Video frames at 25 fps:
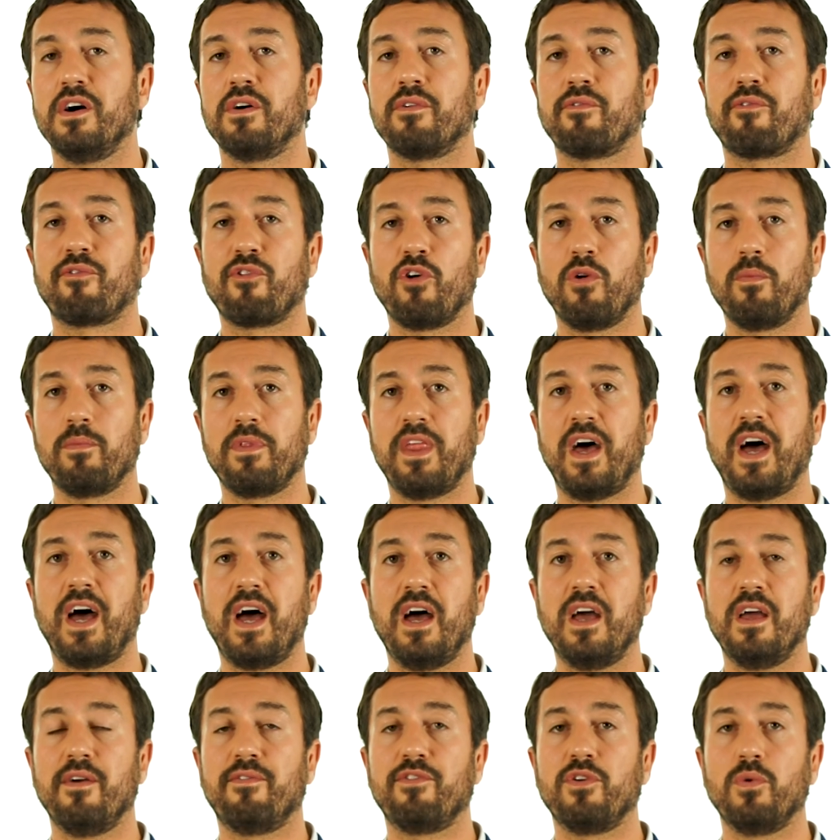From
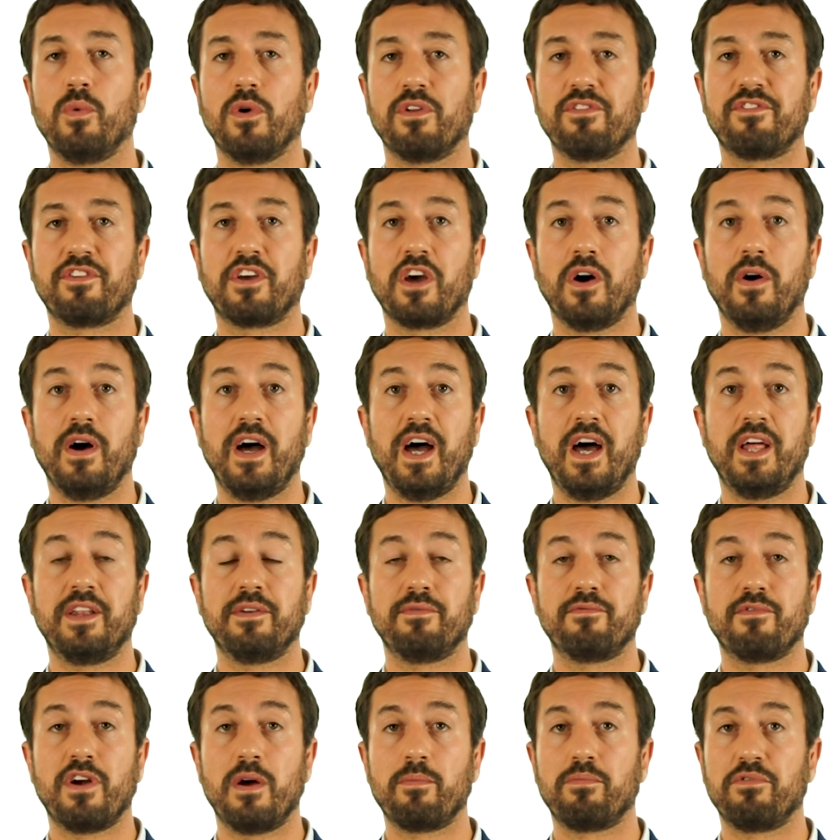there, if you want to go ahead
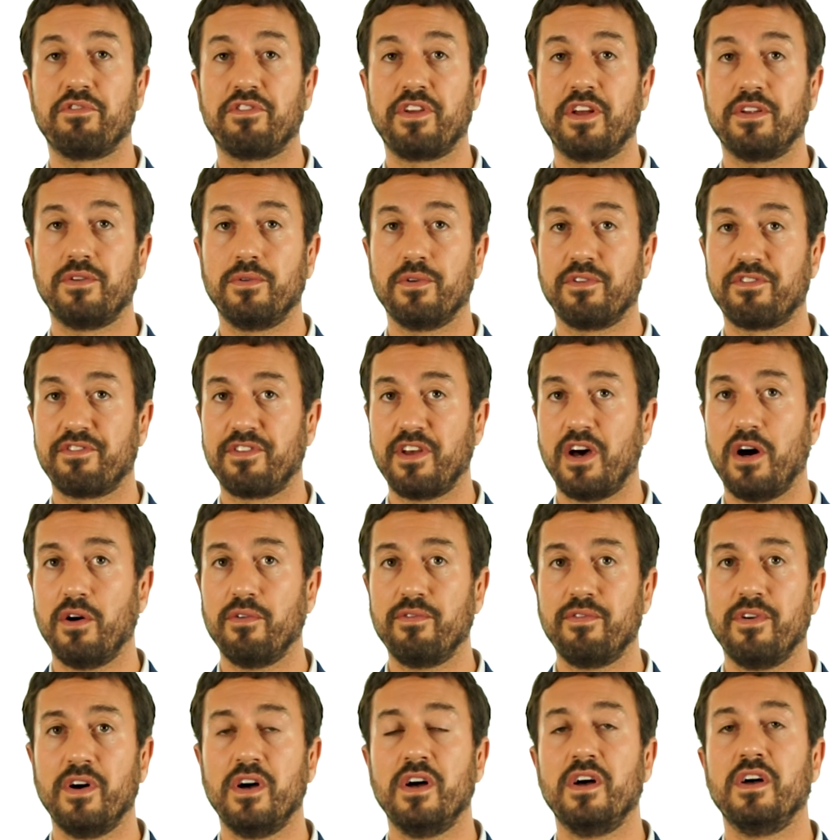and represent
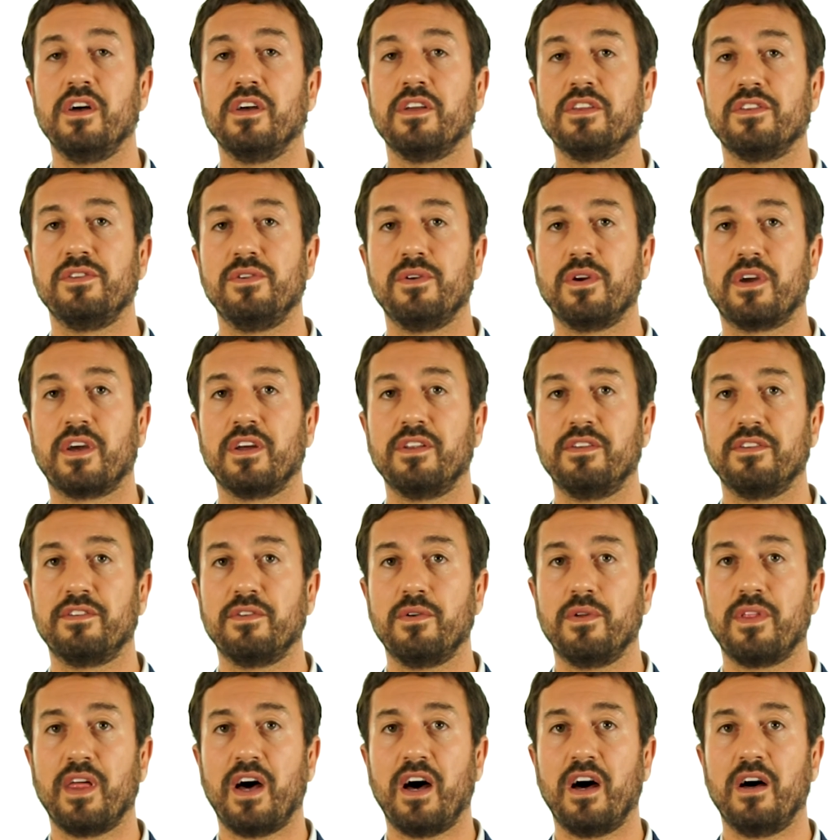yourself, you can
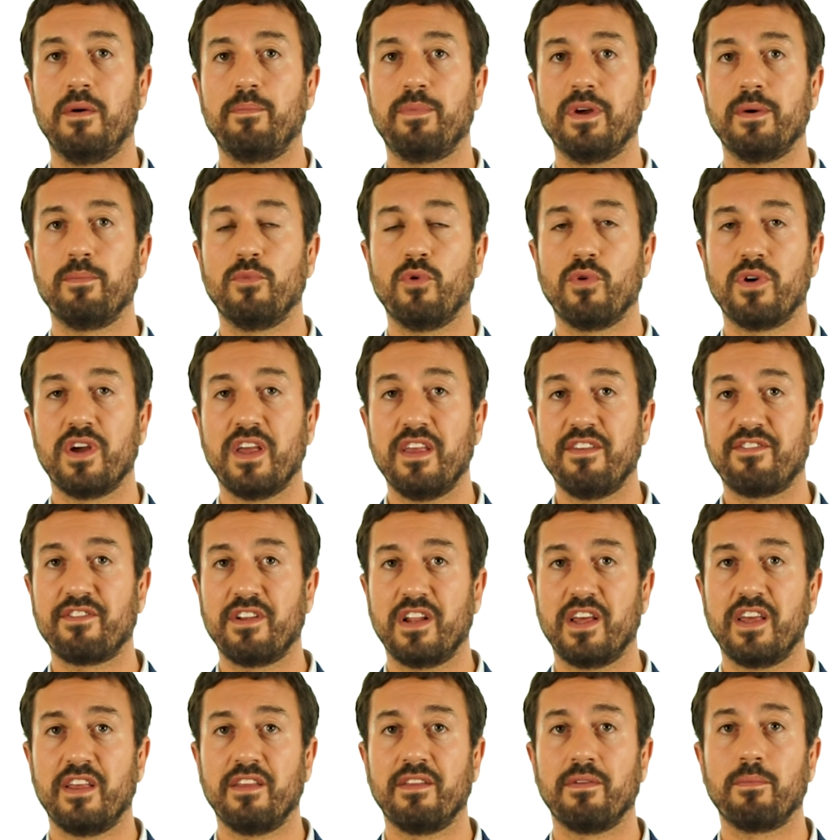do that a bit more
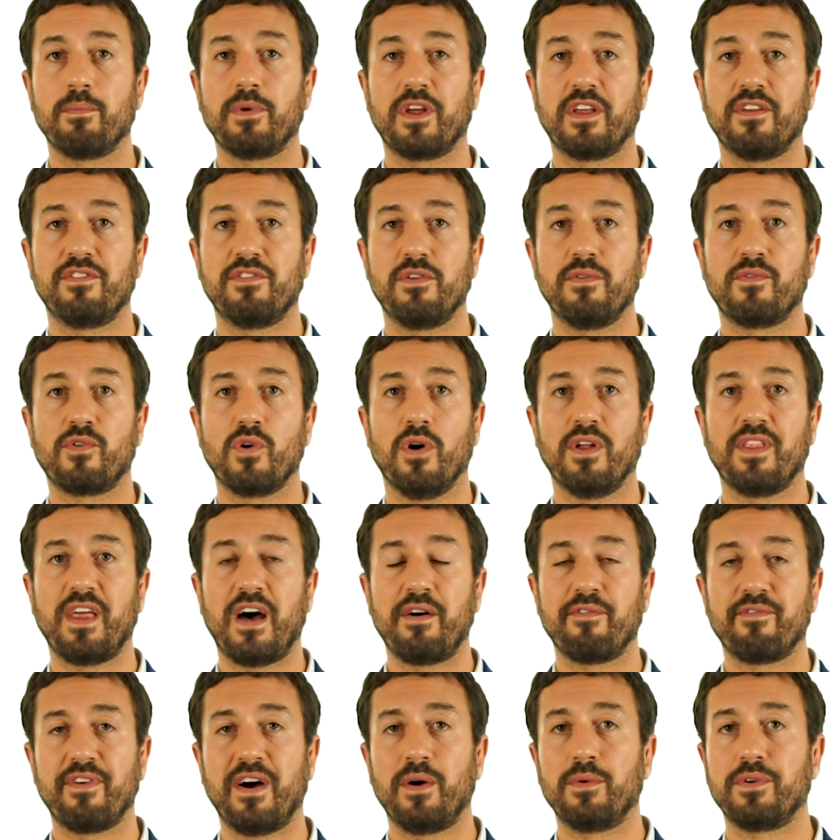easily because you've got
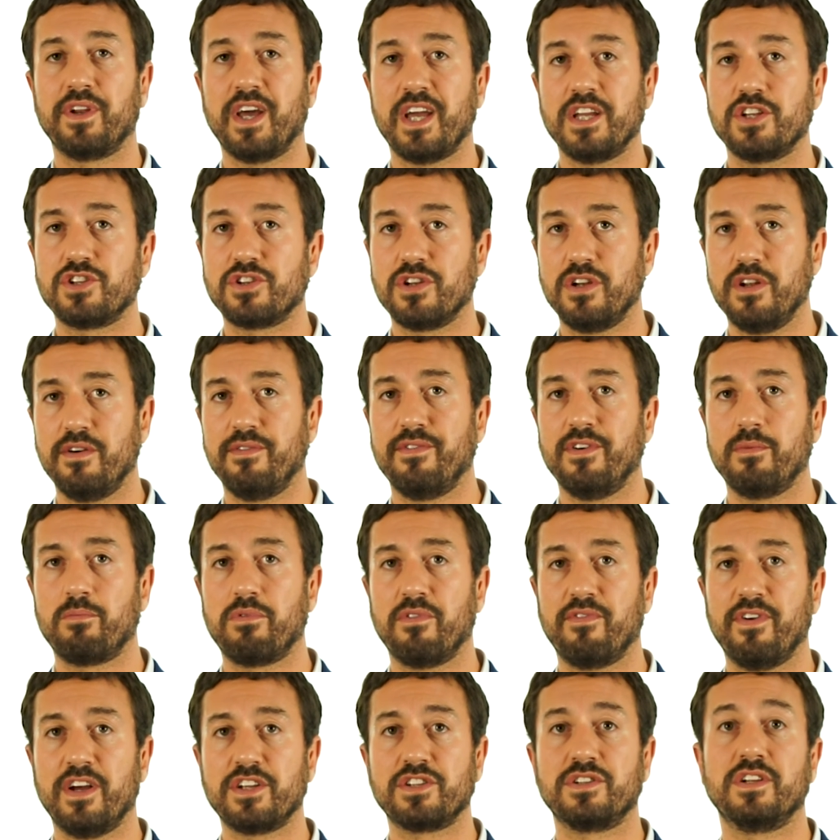that foundation of a
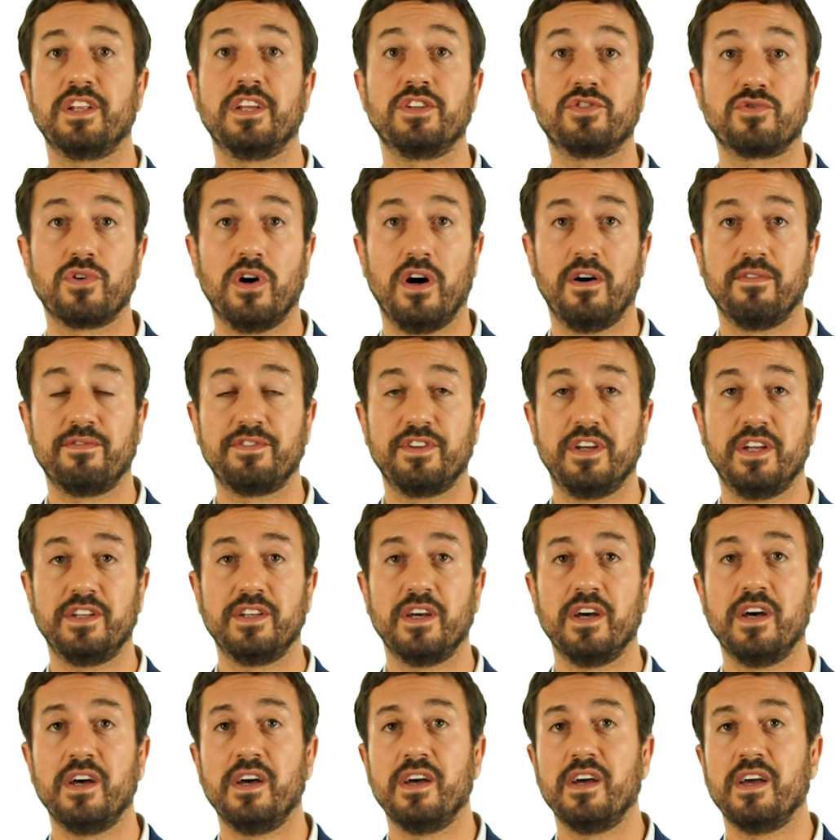professionally
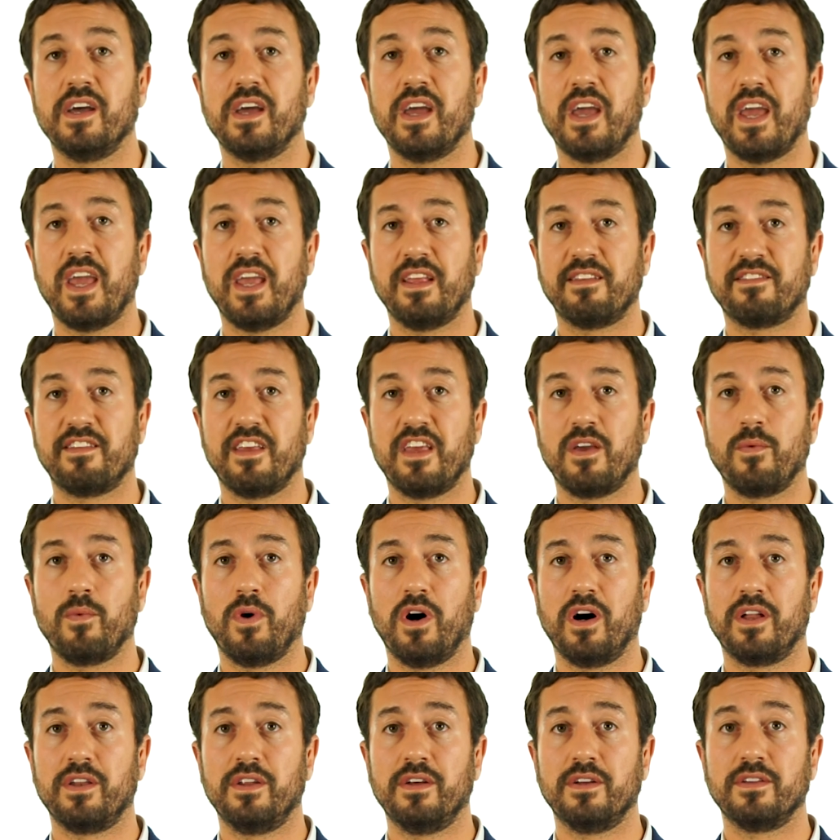drafted
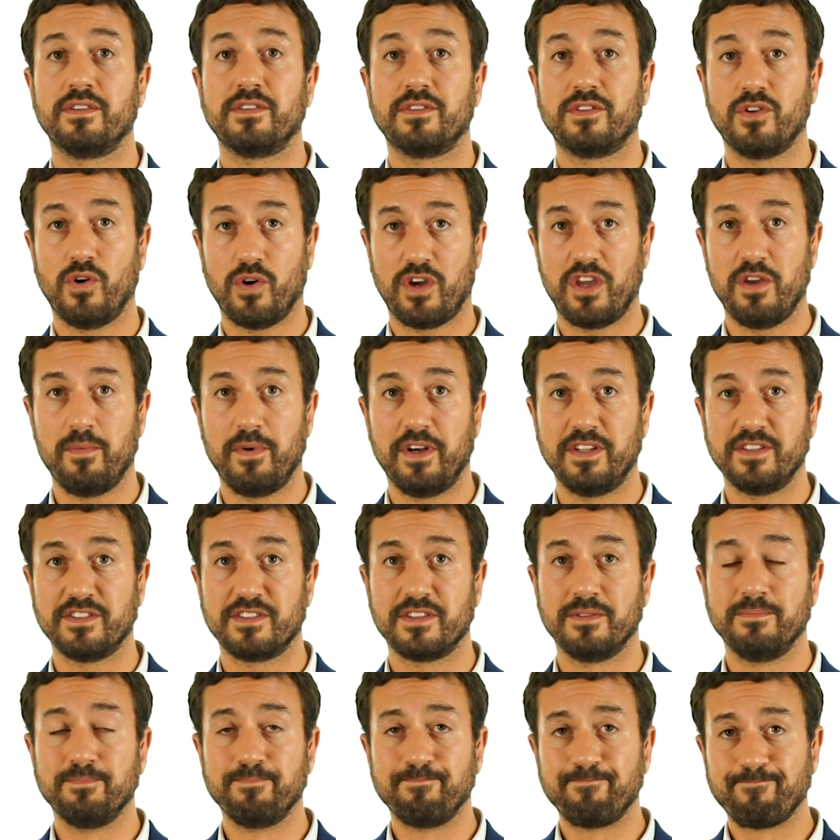ET1 document.